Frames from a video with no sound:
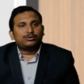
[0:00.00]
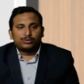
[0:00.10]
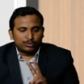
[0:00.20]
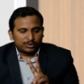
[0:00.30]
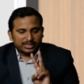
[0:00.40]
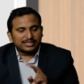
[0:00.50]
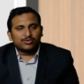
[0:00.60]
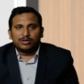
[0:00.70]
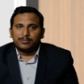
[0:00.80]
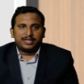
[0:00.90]
two things
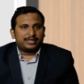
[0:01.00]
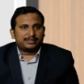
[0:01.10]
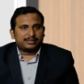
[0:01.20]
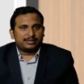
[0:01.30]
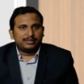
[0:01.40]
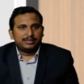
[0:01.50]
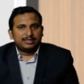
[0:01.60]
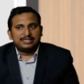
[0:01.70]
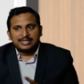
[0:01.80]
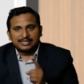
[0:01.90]
will be there, sir.
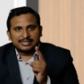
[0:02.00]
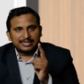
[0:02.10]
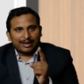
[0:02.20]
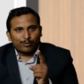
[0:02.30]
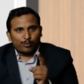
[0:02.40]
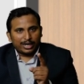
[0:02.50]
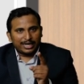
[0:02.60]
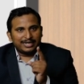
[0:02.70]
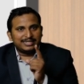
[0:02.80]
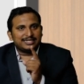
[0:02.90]
GSTR 1
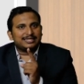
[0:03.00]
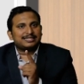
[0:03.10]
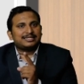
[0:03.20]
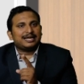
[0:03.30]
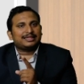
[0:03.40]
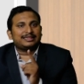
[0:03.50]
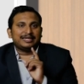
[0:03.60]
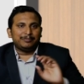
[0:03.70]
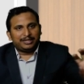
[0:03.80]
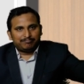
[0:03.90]
and GSTR
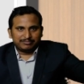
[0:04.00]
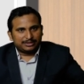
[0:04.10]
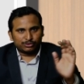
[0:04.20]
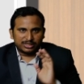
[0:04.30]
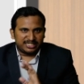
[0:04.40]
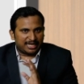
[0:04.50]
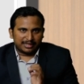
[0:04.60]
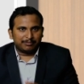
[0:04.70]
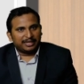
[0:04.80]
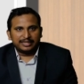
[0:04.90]
3B. So these are the
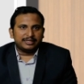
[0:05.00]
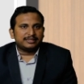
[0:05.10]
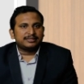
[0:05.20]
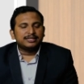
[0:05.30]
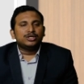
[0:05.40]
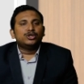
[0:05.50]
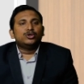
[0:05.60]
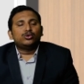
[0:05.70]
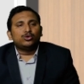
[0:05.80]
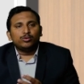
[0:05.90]
main things.
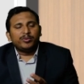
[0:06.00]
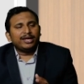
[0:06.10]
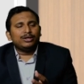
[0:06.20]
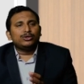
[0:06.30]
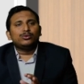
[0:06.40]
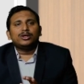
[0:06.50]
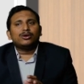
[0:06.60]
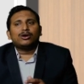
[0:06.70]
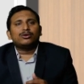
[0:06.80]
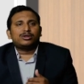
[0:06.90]
2B, you will
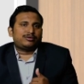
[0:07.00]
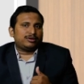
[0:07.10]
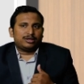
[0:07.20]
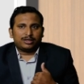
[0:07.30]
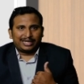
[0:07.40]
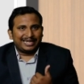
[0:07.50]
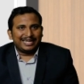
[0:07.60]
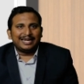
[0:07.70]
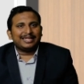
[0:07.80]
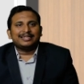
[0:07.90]
not
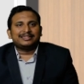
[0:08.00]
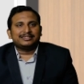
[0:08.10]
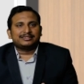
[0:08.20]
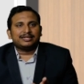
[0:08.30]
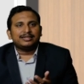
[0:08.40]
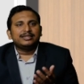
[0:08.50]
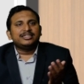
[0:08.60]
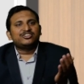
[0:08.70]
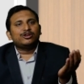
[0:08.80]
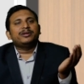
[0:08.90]
create anything, sir.
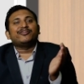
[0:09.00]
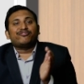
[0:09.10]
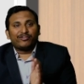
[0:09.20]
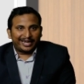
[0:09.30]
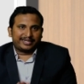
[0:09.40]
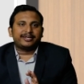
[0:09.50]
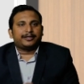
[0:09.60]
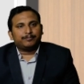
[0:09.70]
It will be reflected